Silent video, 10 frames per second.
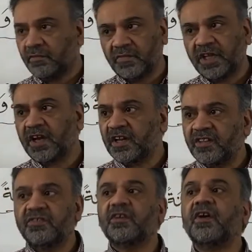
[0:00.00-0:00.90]
they are
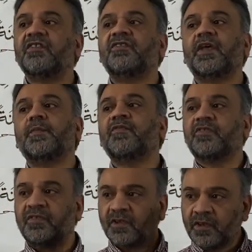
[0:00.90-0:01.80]
easy
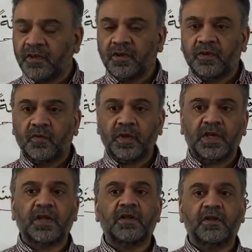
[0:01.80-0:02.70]
concepts. We
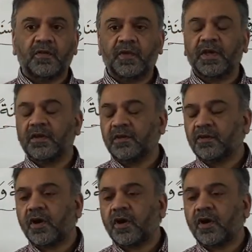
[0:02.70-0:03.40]
can